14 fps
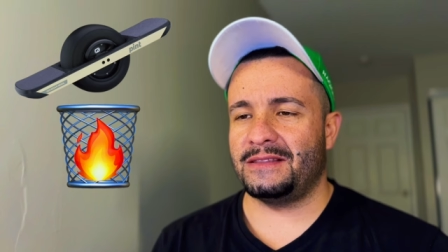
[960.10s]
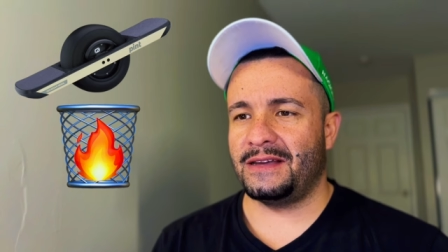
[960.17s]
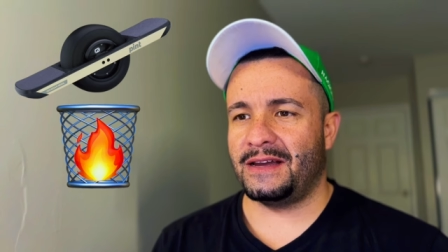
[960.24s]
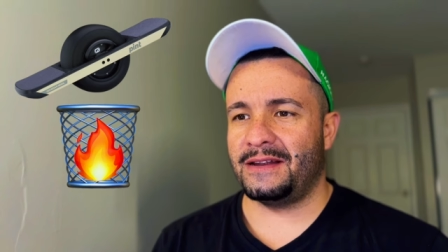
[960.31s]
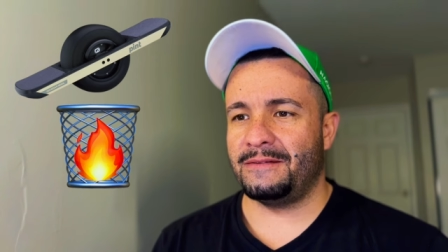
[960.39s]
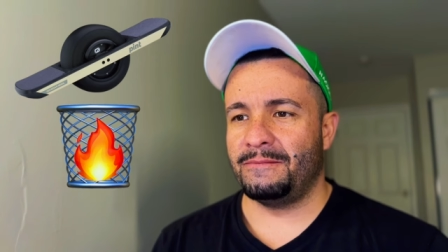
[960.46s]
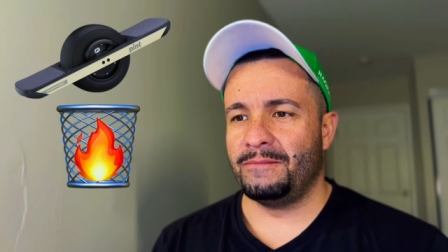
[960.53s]

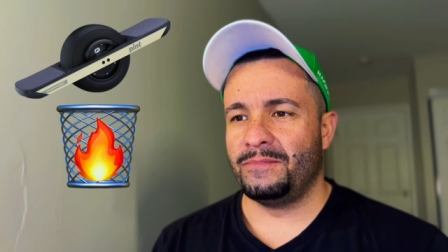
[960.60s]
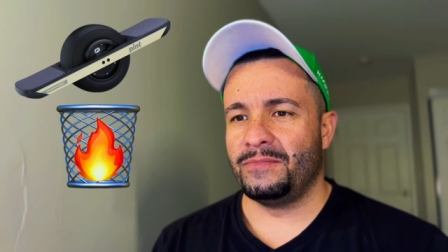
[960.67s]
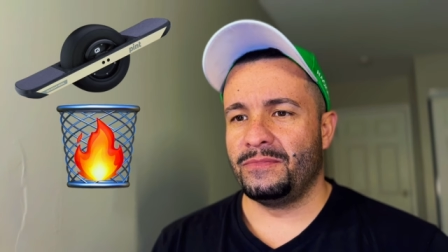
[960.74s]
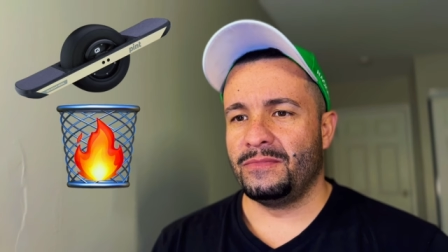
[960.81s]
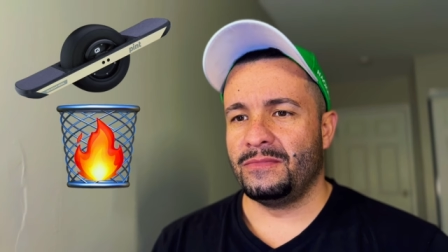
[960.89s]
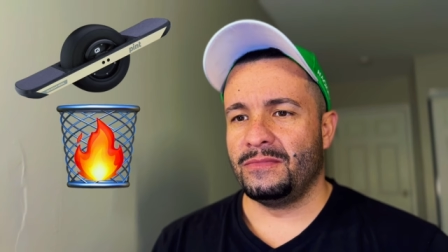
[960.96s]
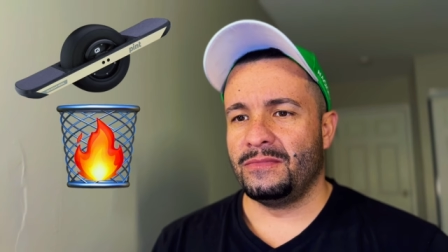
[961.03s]
that
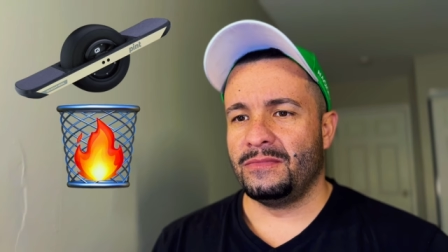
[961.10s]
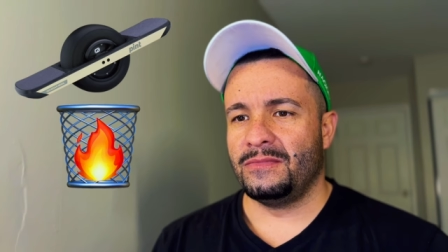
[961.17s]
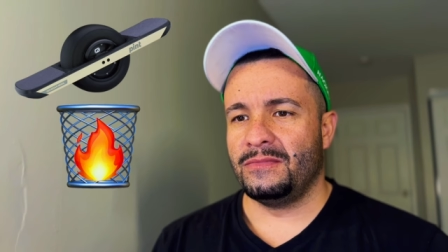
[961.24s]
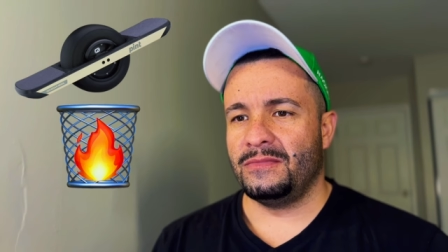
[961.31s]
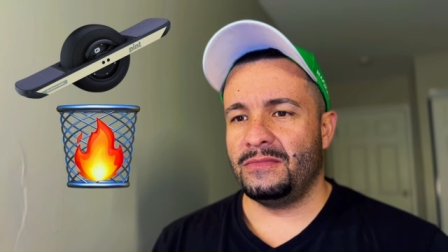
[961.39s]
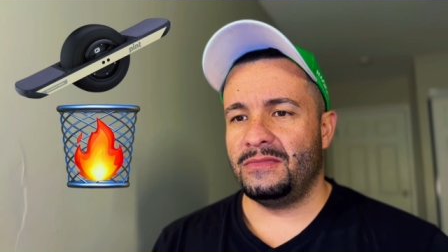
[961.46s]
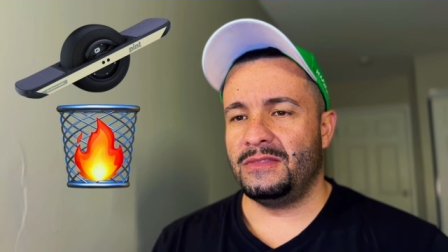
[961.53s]

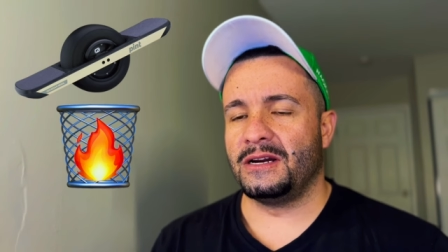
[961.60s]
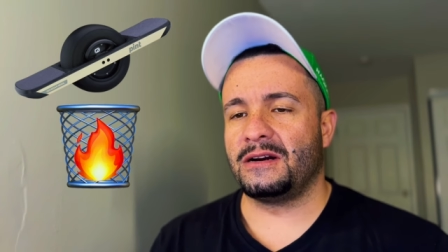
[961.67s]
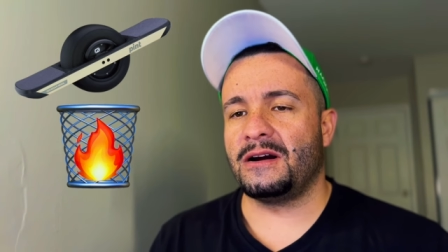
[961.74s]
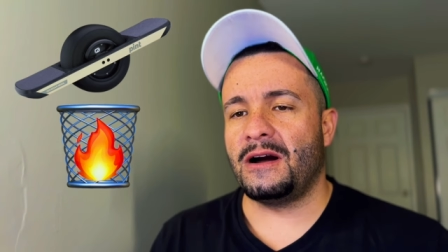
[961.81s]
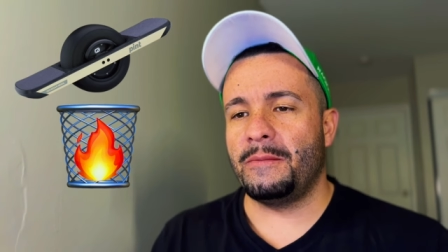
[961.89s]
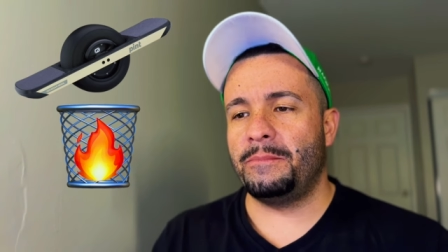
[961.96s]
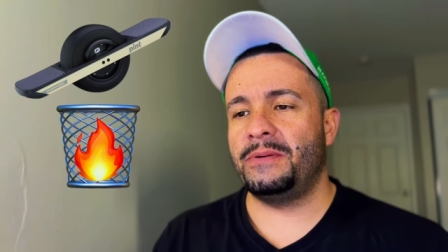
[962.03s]
the
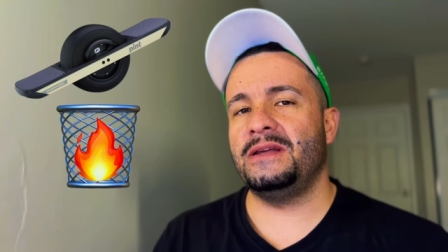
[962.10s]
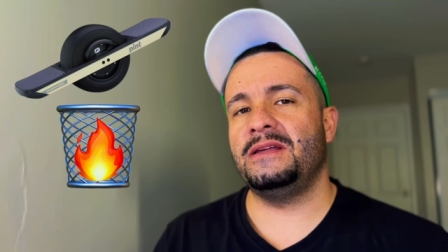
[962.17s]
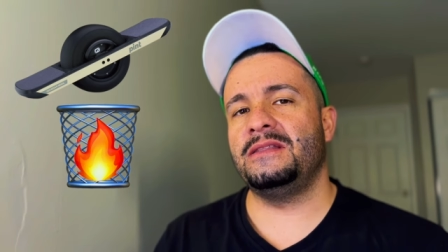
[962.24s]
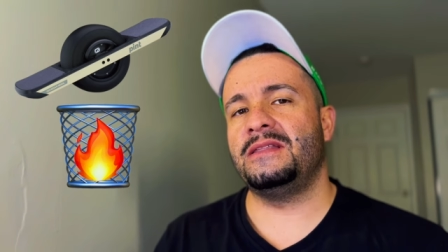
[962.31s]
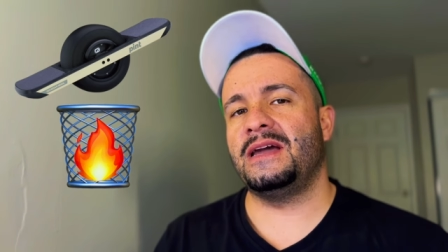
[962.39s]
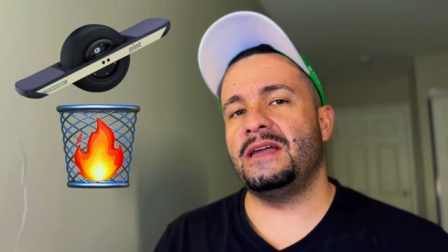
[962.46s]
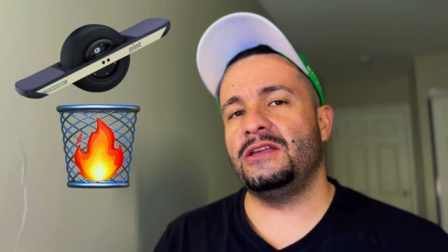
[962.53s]
company
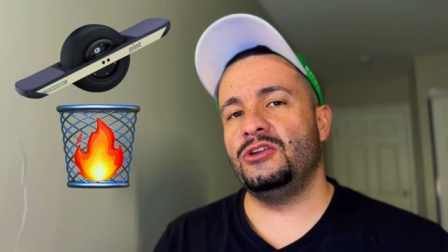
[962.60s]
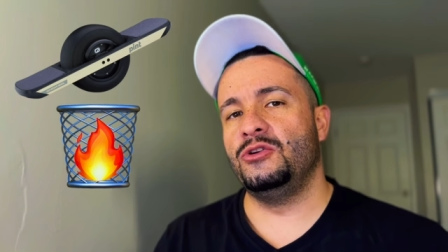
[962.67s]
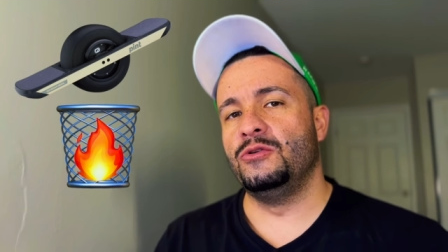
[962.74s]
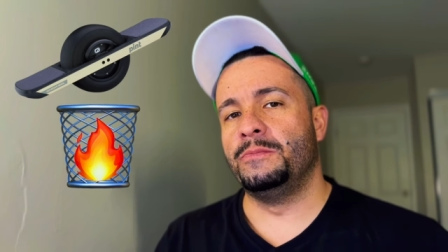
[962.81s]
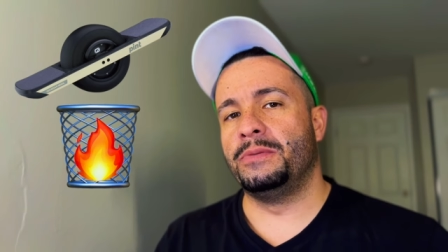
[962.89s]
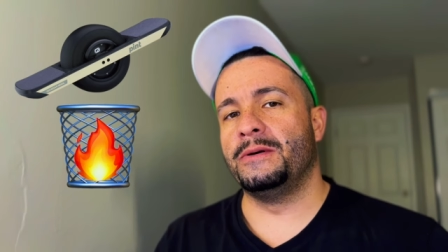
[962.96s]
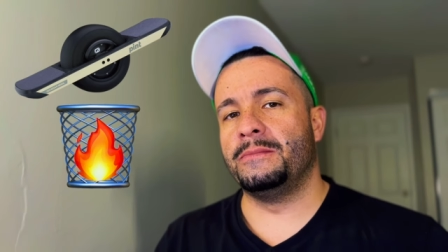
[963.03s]
that
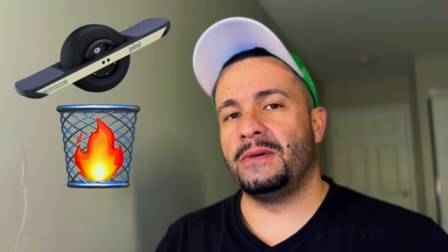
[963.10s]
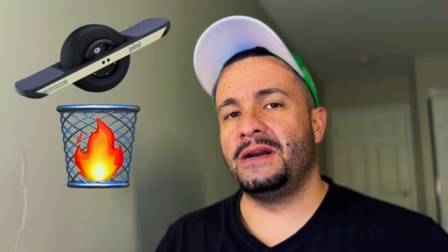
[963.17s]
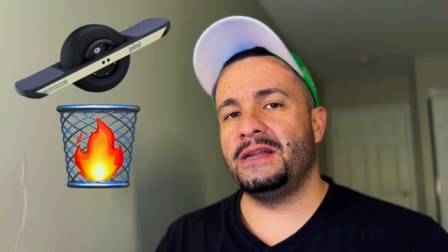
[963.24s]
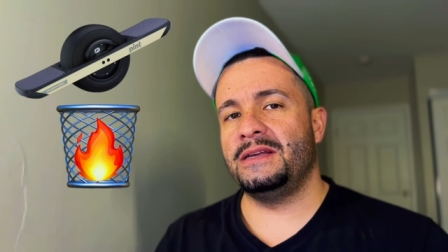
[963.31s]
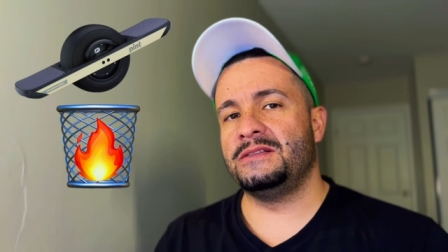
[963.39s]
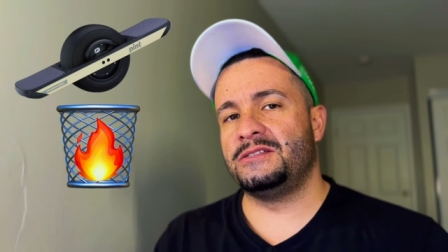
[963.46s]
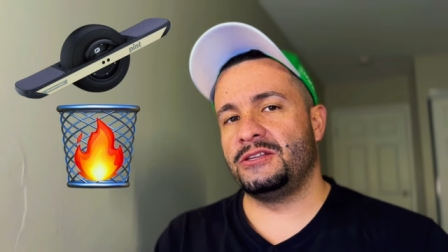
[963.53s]
you put
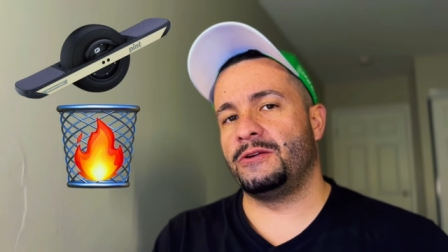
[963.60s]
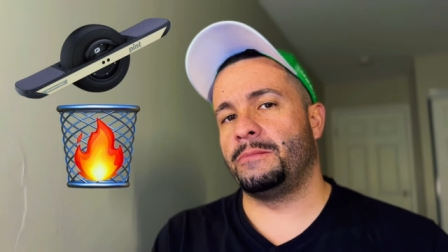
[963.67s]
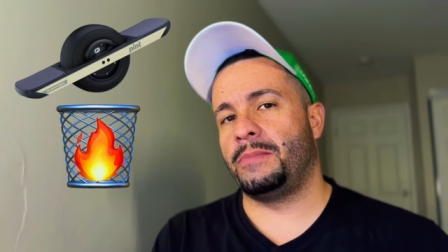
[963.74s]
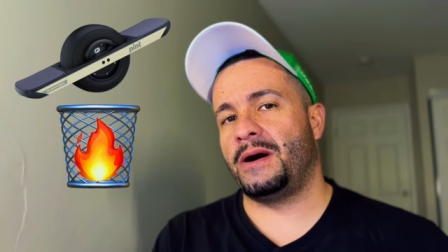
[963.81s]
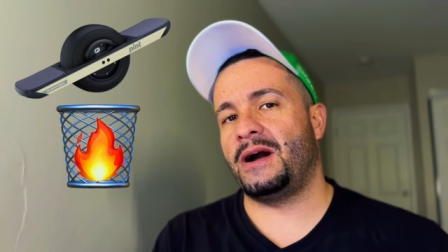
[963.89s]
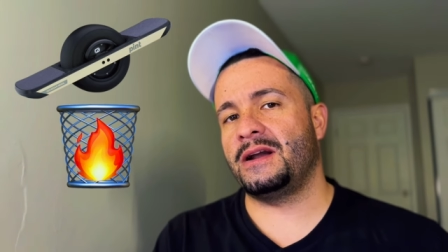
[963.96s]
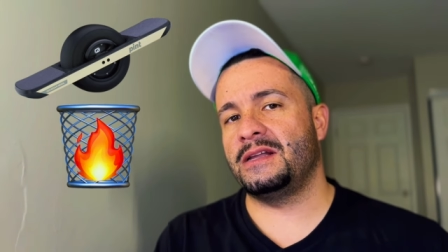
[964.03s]
money into their
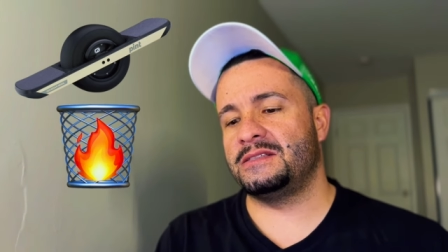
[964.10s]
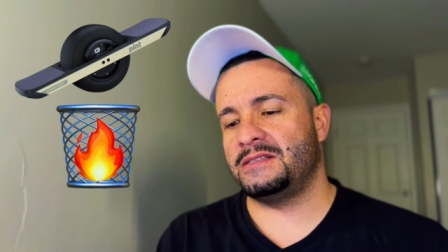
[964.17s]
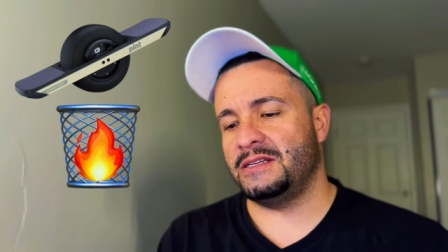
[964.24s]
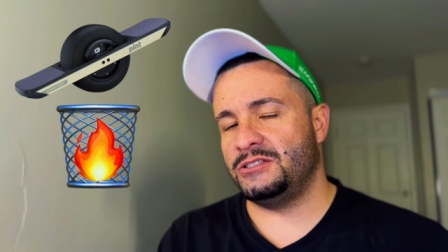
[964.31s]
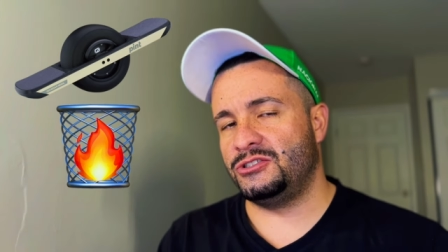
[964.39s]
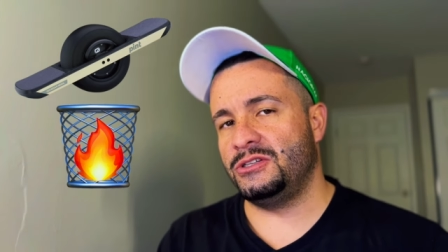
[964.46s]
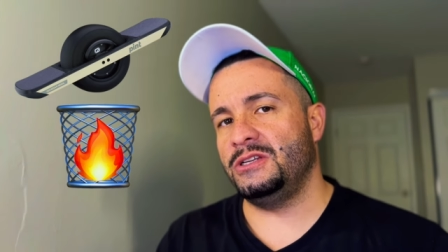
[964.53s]
pockets,
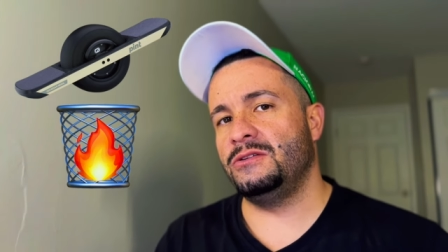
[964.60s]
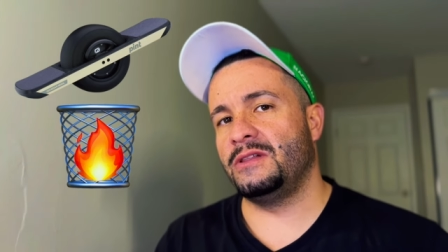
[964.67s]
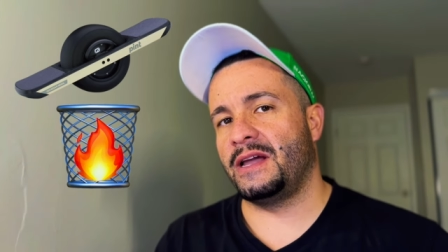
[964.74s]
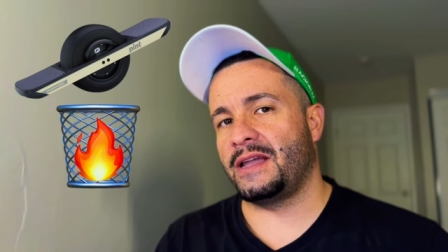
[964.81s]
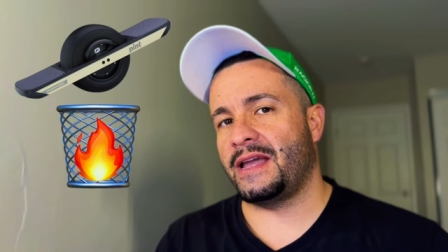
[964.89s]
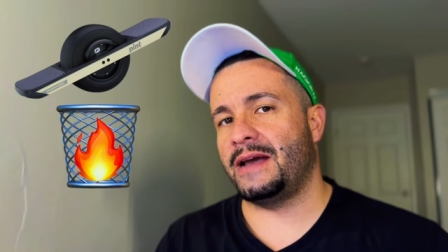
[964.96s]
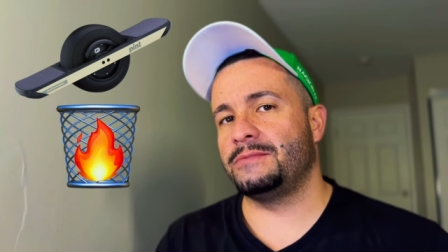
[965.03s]
they treat you
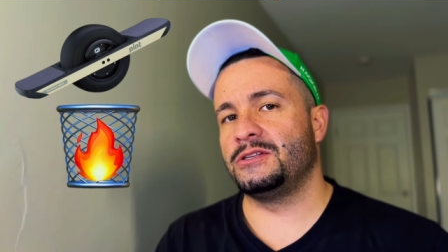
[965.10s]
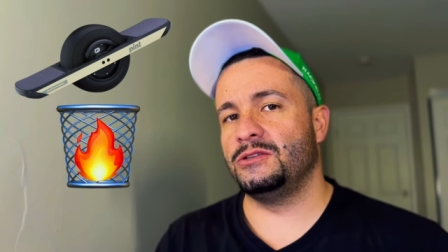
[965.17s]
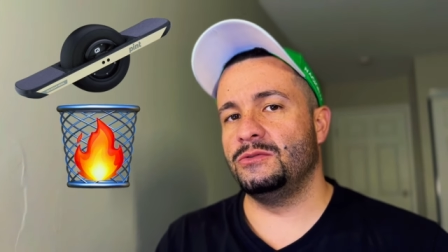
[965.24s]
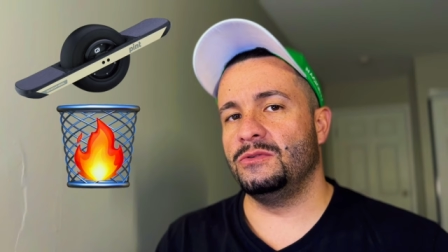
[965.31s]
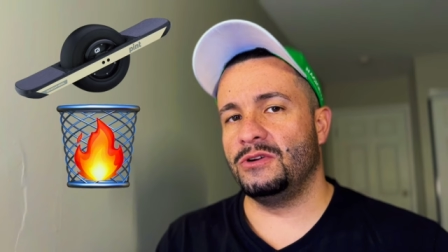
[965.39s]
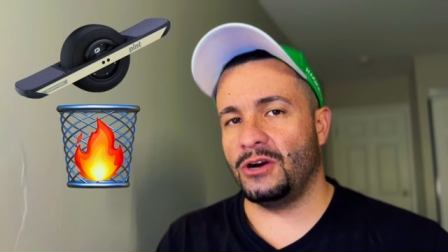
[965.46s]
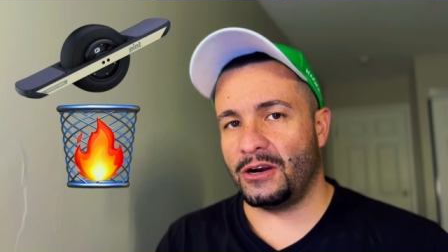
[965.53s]
like
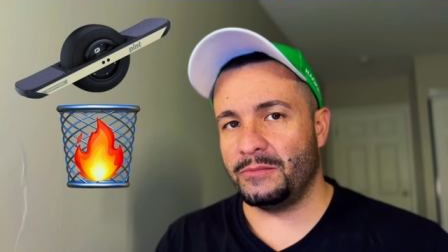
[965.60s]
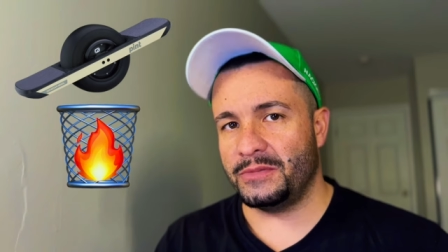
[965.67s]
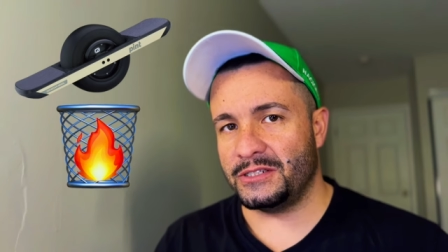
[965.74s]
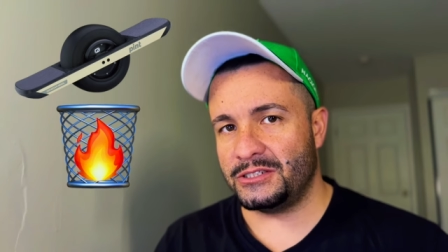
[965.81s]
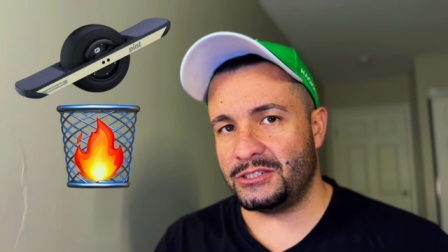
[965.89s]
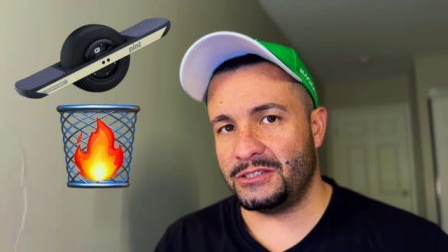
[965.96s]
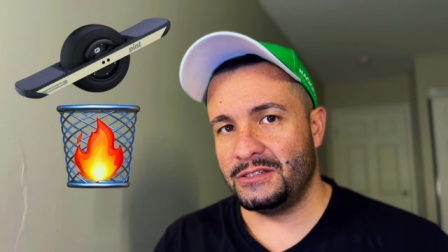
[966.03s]
absolute
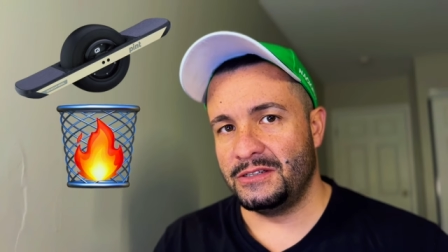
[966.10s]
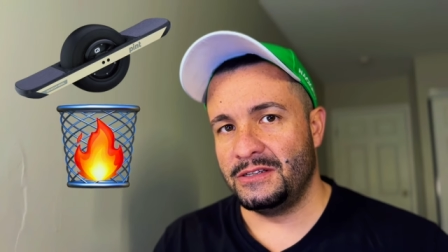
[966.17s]
garbage.